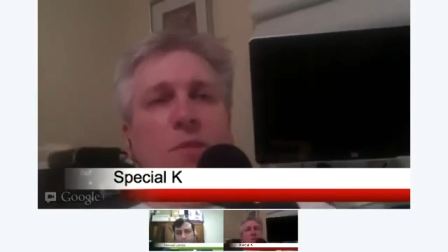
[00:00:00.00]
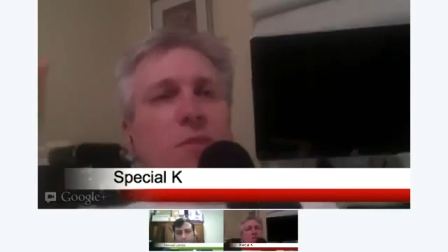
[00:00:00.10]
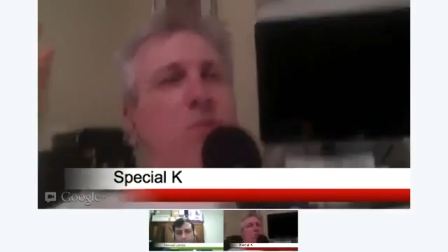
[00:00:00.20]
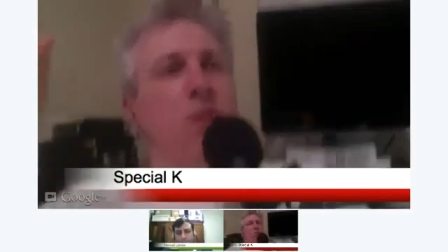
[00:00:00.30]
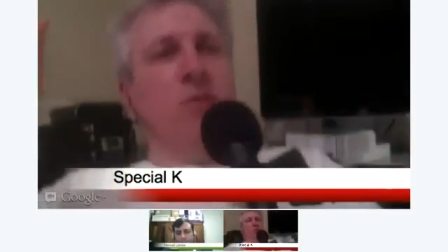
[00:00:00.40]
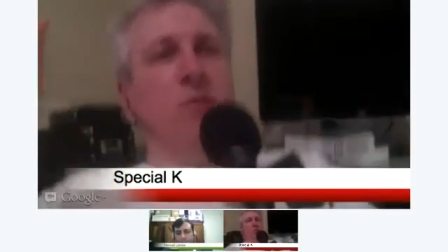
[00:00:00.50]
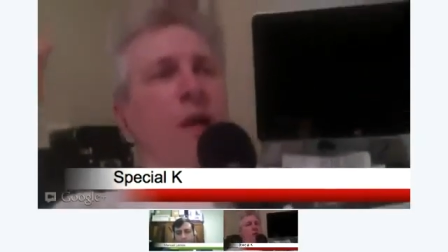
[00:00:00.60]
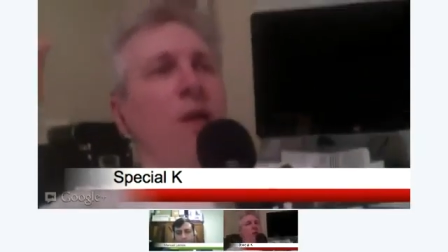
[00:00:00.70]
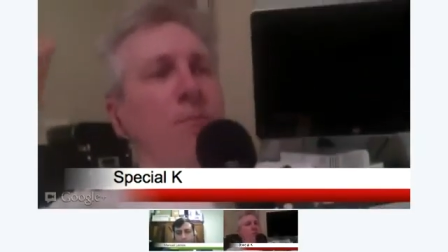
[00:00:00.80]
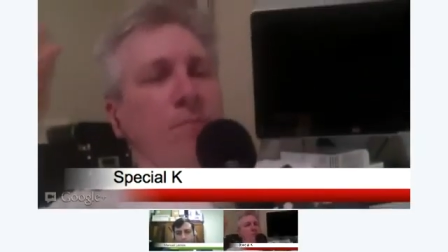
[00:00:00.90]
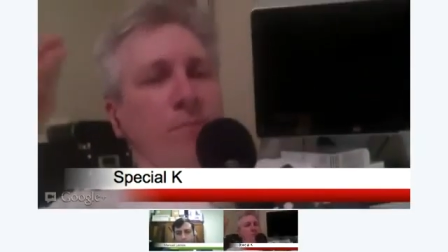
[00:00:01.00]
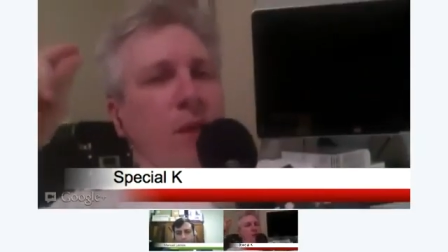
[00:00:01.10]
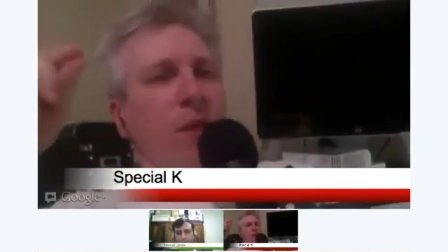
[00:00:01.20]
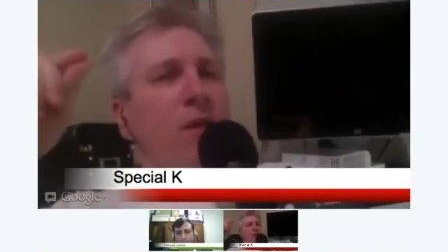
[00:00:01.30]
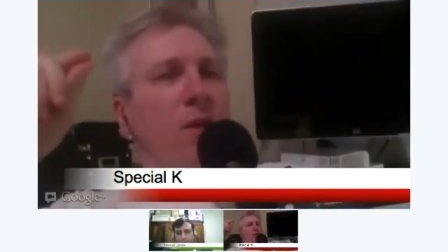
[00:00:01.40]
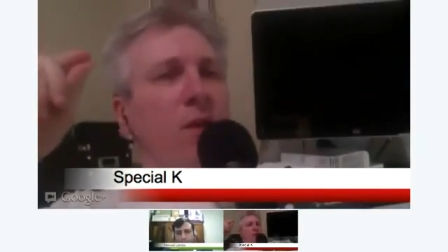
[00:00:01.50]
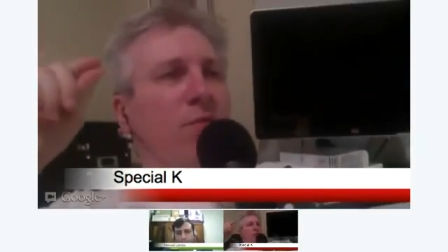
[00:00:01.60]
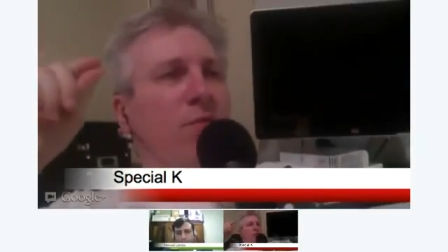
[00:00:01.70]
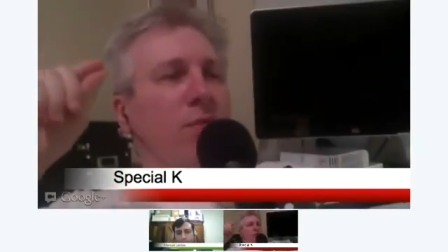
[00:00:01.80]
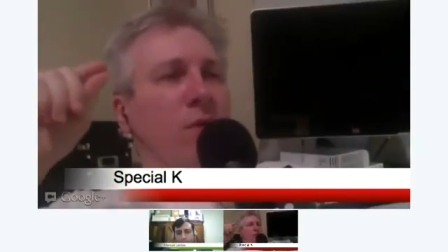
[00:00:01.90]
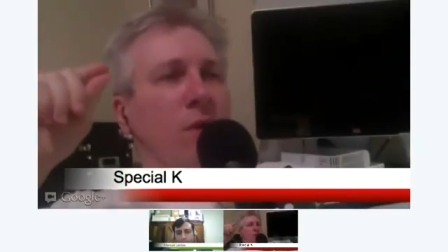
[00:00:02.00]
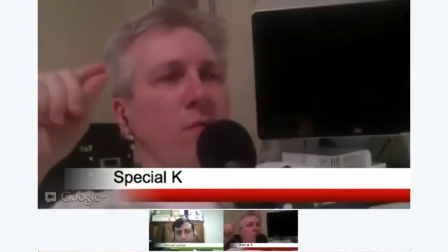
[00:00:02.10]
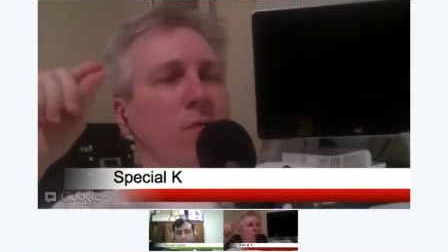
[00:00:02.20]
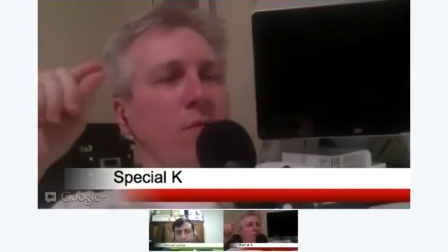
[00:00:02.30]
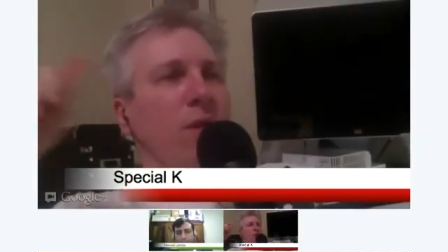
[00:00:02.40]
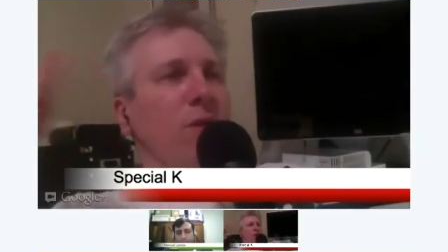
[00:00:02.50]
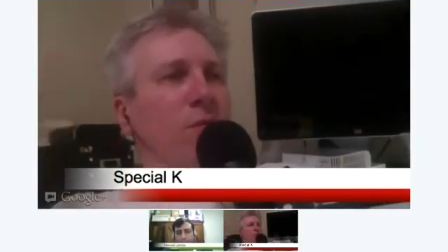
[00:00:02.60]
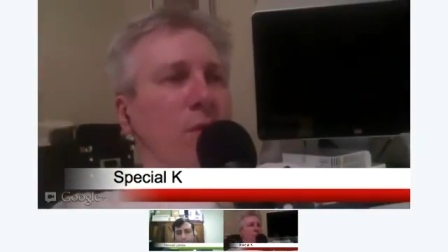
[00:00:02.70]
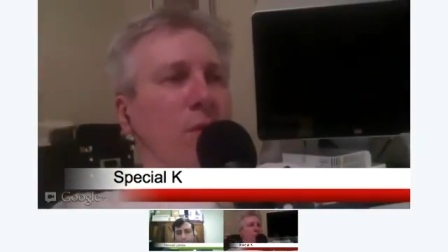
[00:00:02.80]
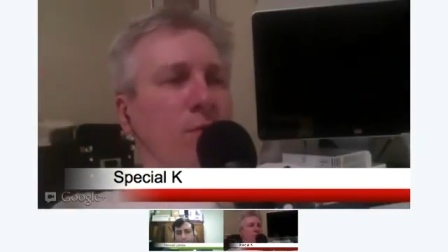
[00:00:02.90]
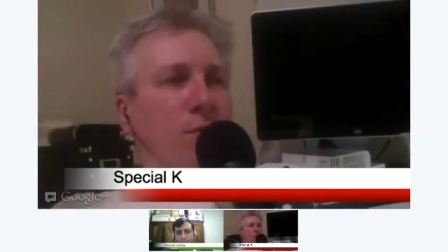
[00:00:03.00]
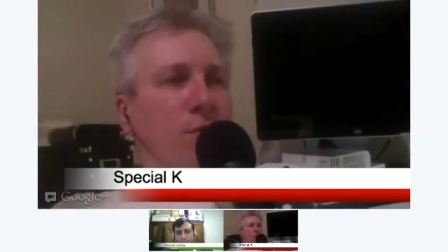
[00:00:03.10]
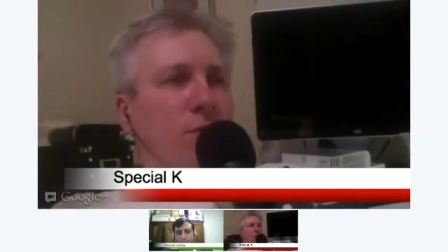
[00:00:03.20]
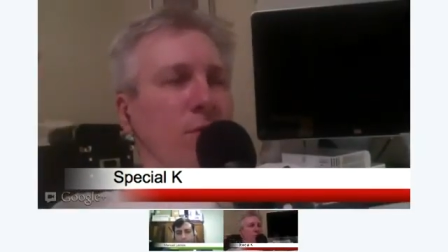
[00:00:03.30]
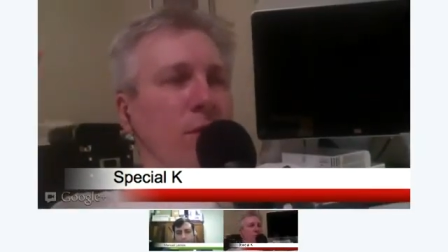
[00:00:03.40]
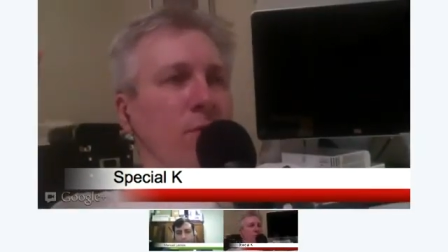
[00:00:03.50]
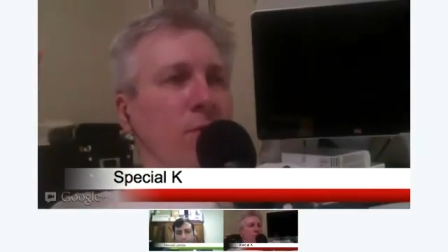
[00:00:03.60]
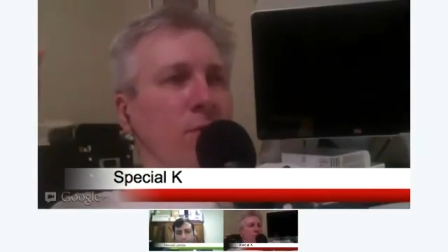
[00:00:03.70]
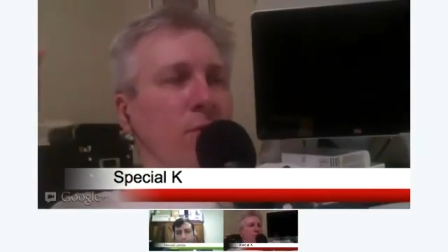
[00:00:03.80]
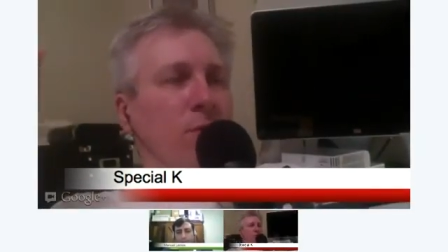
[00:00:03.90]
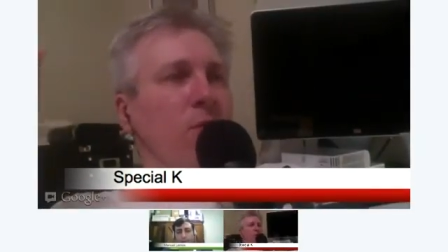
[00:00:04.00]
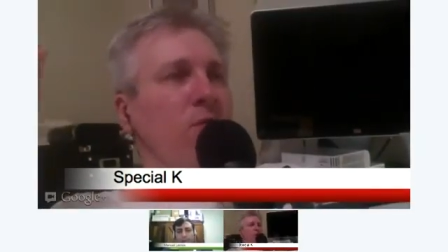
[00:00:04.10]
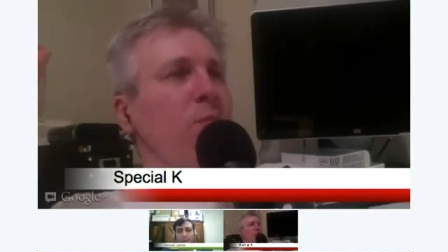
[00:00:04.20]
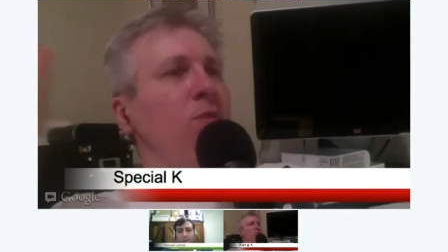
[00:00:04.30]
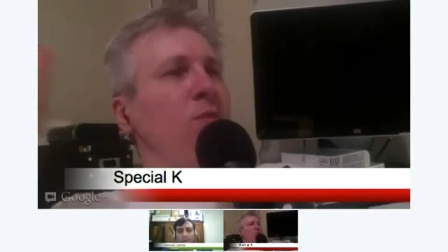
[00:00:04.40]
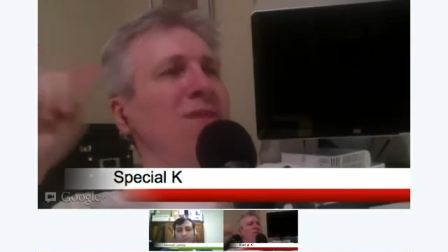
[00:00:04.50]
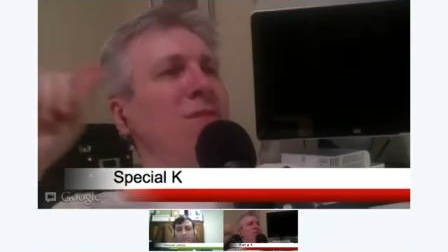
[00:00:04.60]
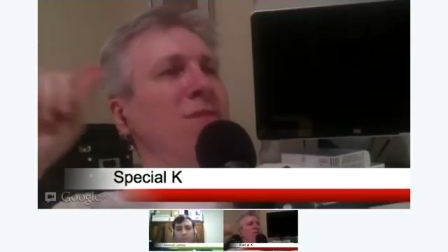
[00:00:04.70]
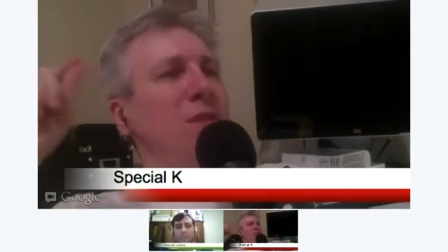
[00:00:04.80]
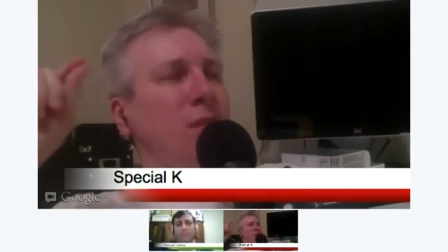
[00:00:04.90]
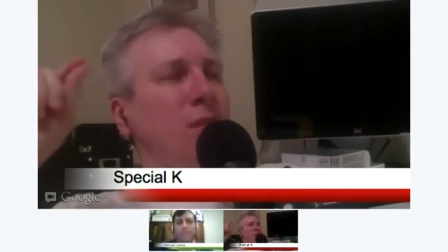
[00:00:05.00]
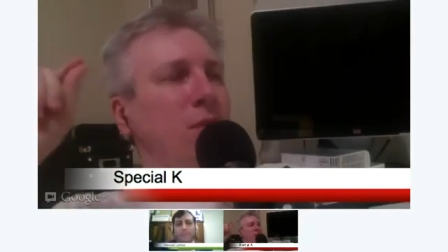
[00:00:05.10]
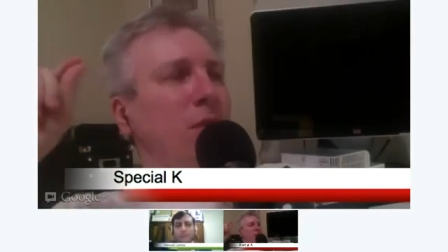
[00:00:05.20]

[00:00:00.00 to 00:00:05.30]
it's time, IndieConf, our freelancer conference, which is going to be November 17th.